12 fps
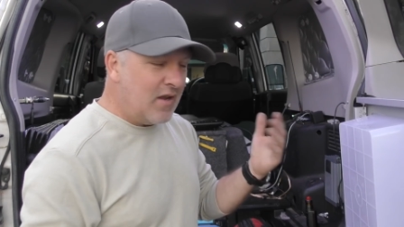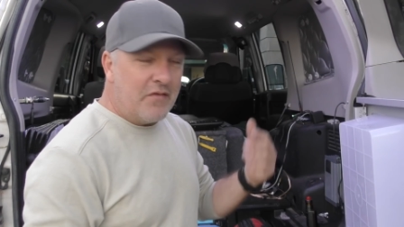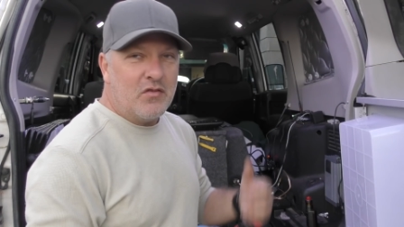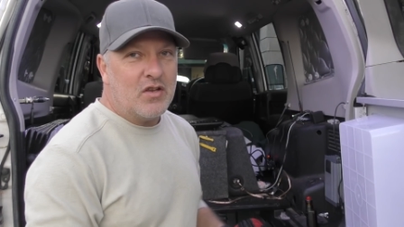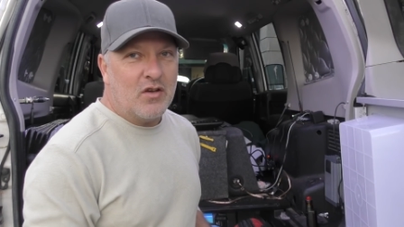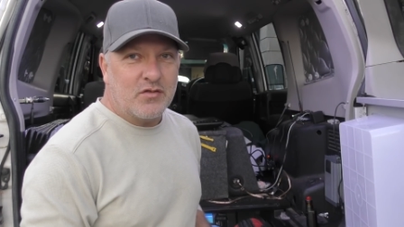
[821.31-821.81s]

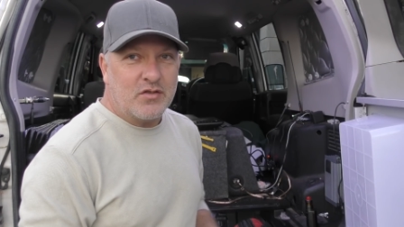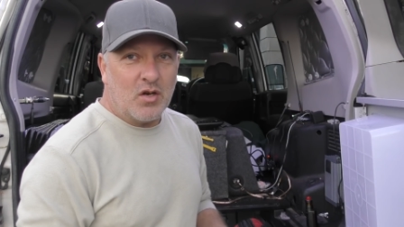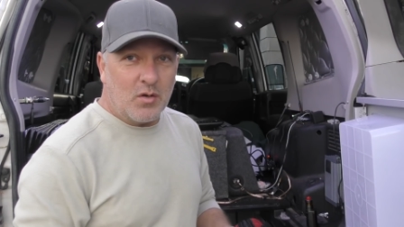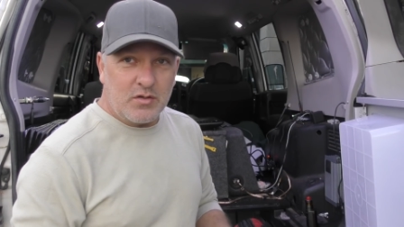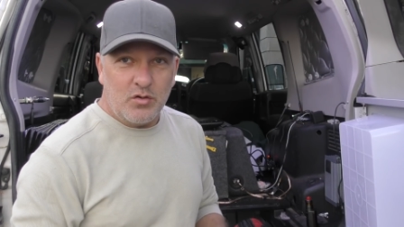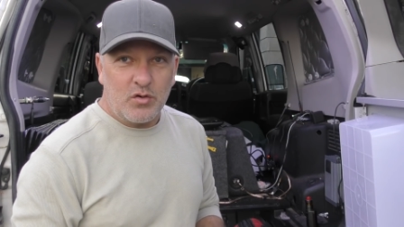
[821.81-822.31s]
everything else that
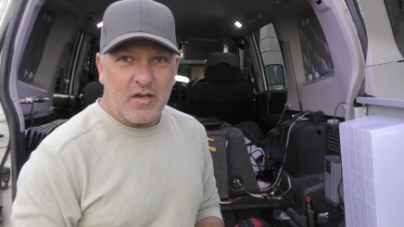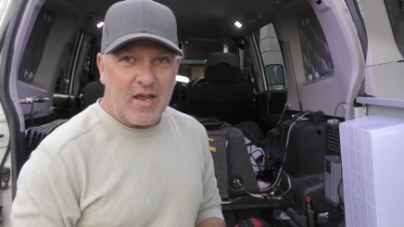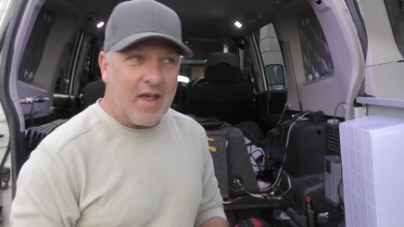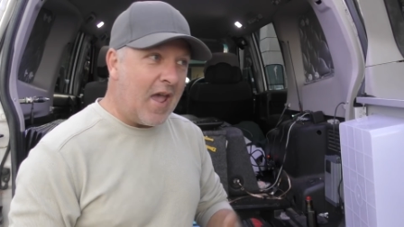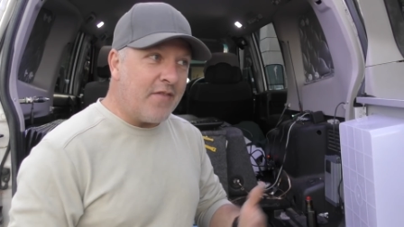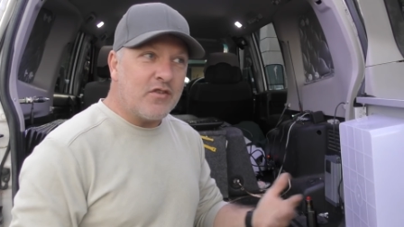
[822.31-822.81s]
I was looking
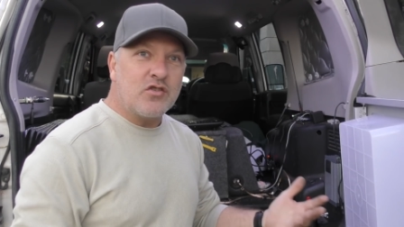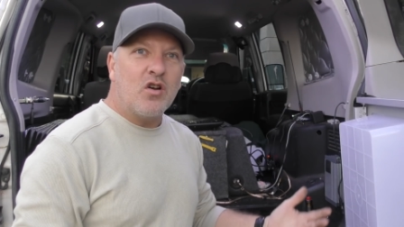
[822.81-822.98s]
at the